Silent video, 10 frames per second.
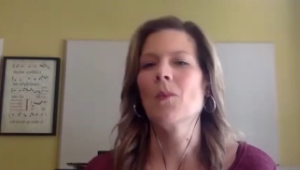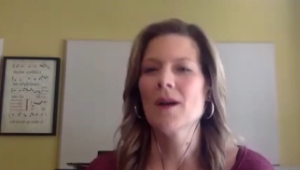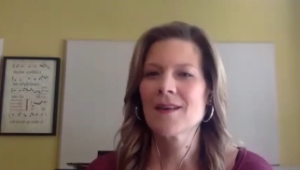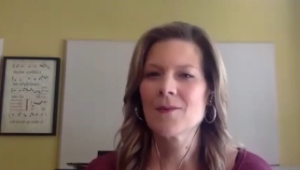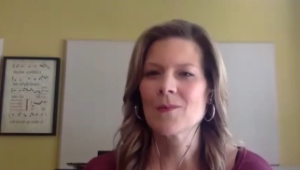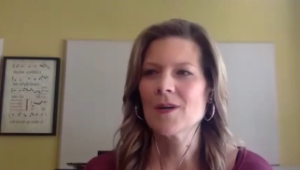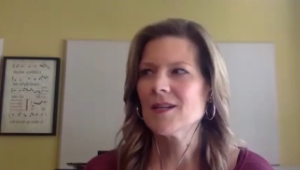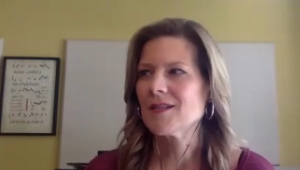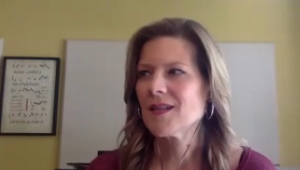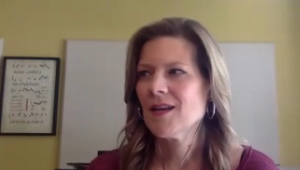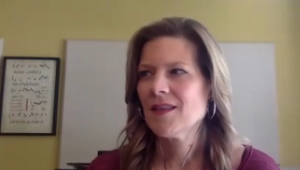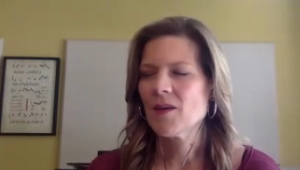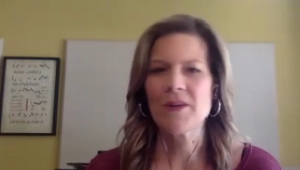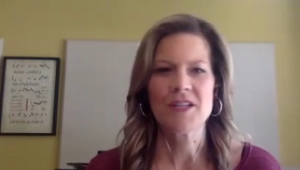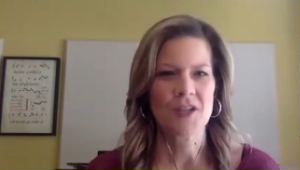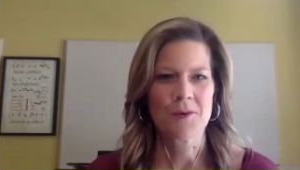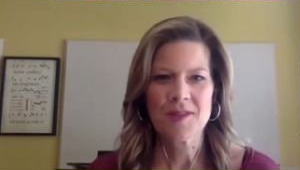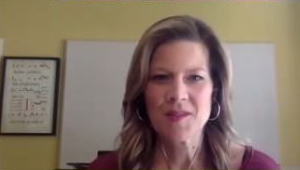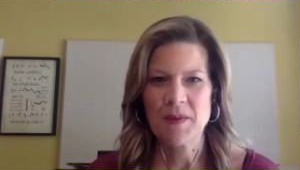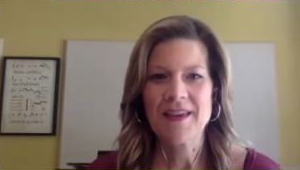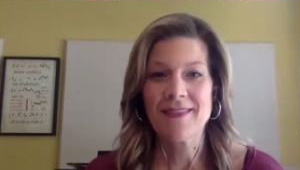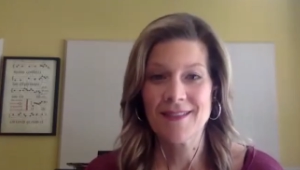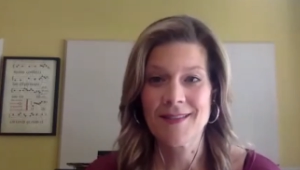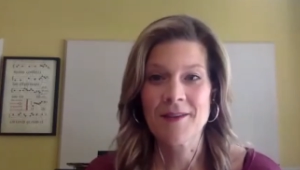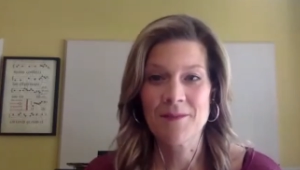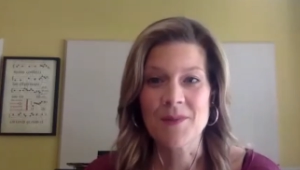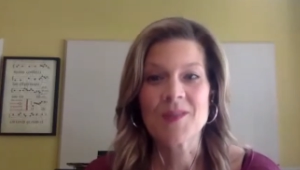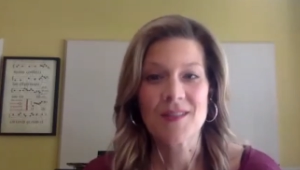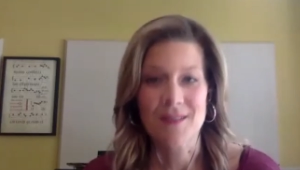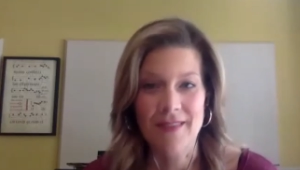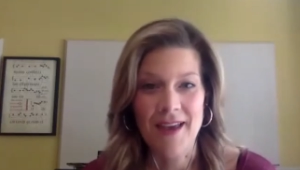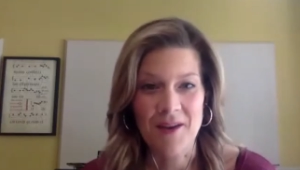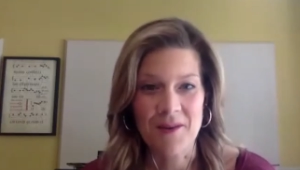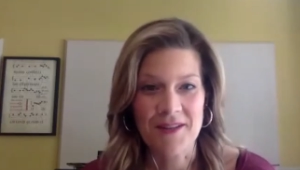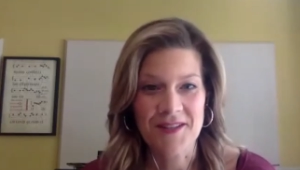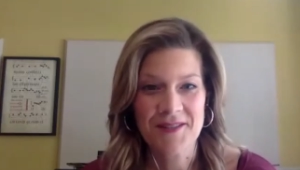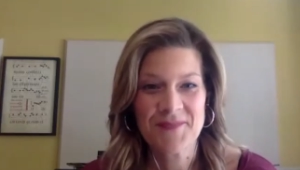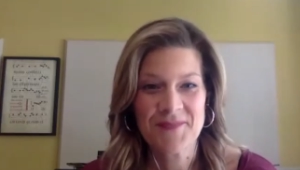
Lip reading: One was that we don't speak the same musical language.